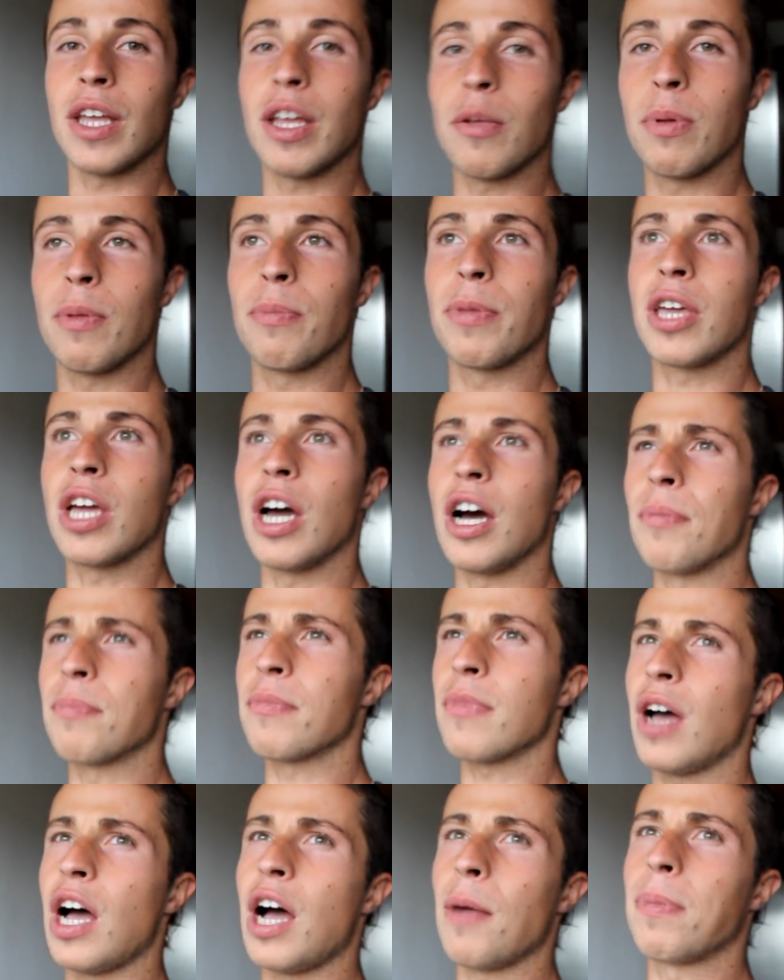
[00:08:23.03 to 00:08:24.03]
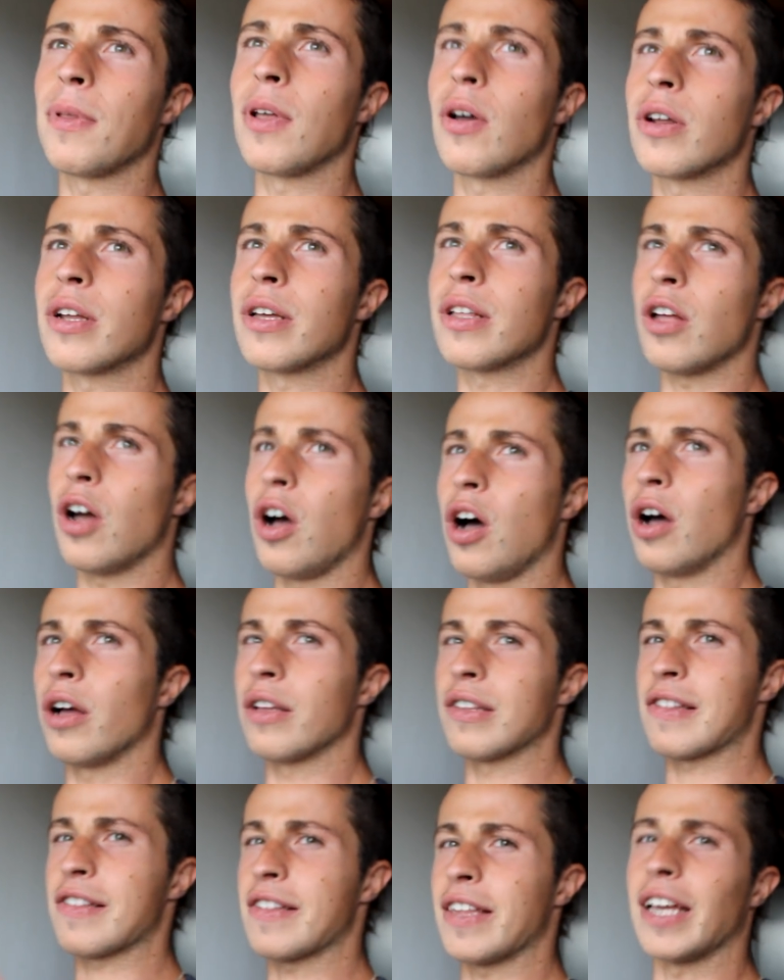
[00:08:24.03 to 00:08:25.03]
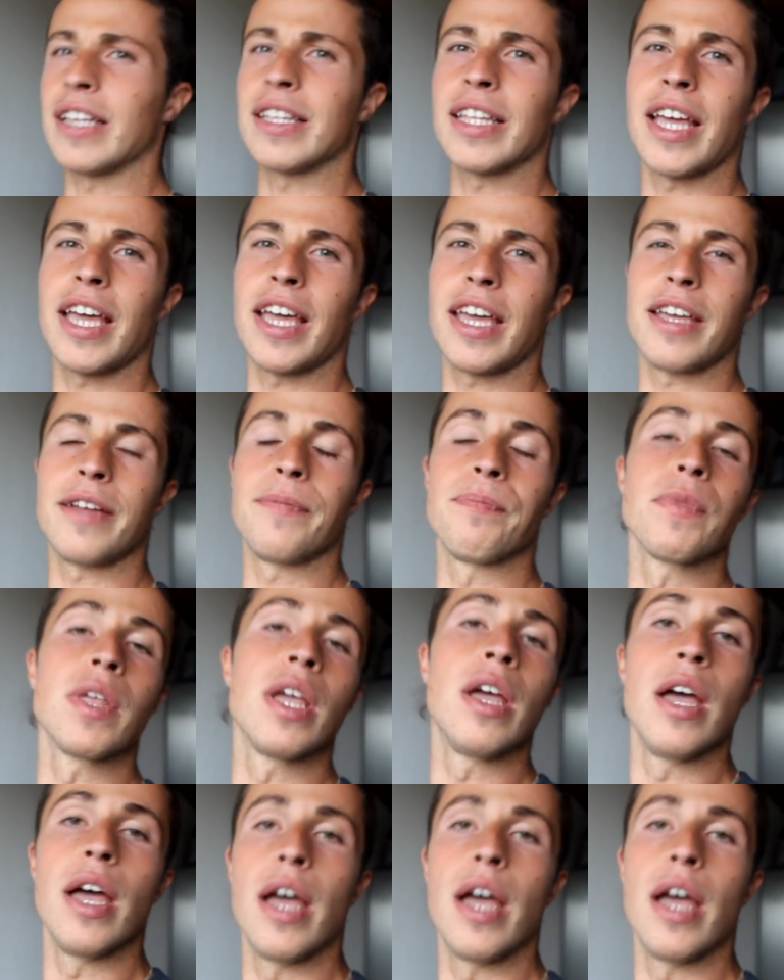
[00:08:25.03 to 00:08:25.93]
It will become uploaded on Sunday.